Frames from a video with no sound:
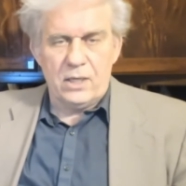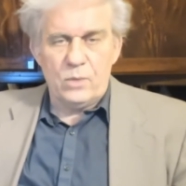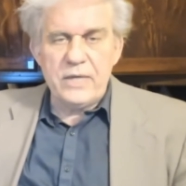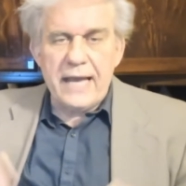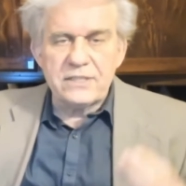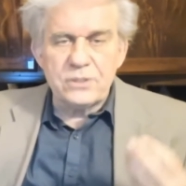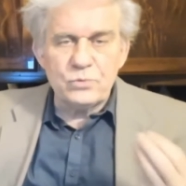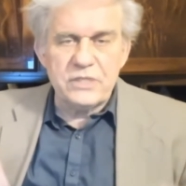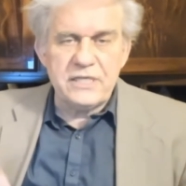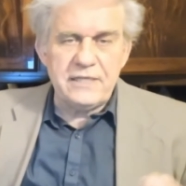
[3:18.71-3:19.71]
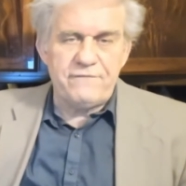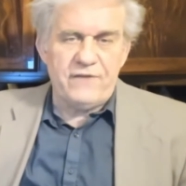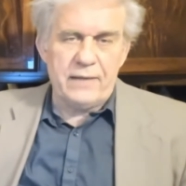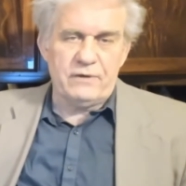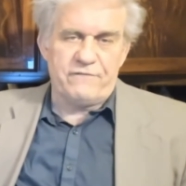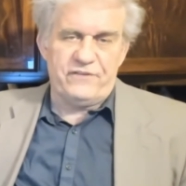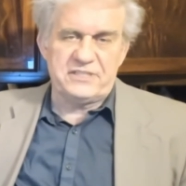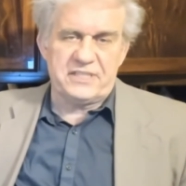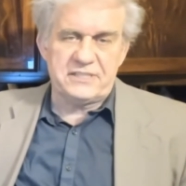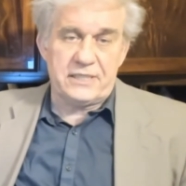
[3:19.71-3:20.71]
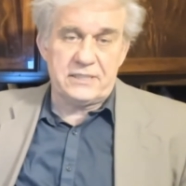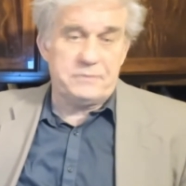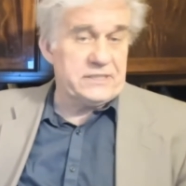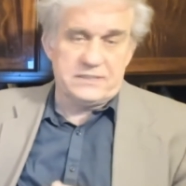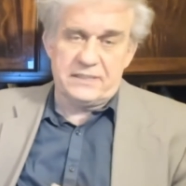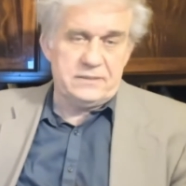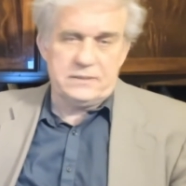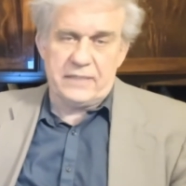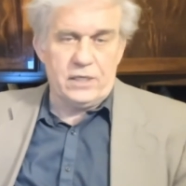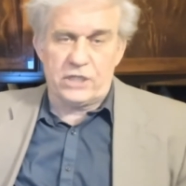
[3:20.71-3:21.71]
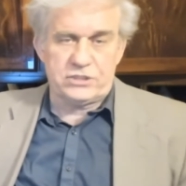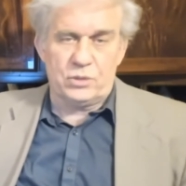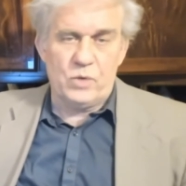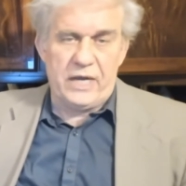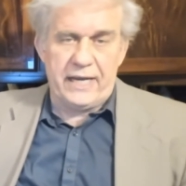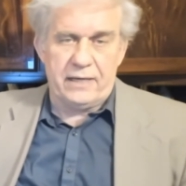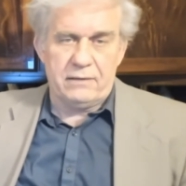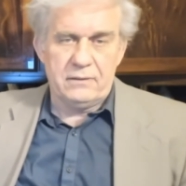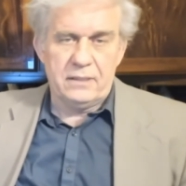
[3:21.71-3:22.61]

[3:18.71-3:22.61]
We had to redefine what physics is because they lost their way.